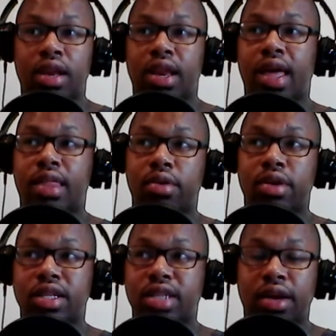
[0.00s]
that's
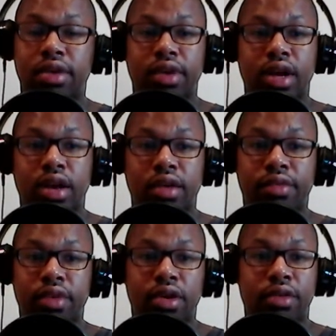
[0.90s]
going to take over the
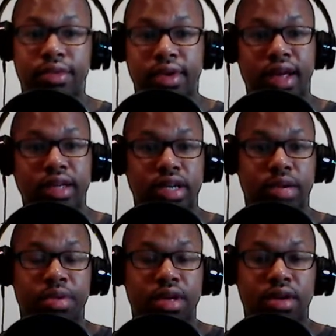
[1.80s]
NFL for the next
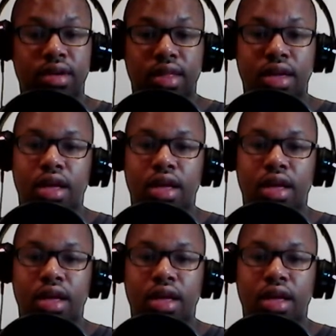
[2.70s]
couple of years?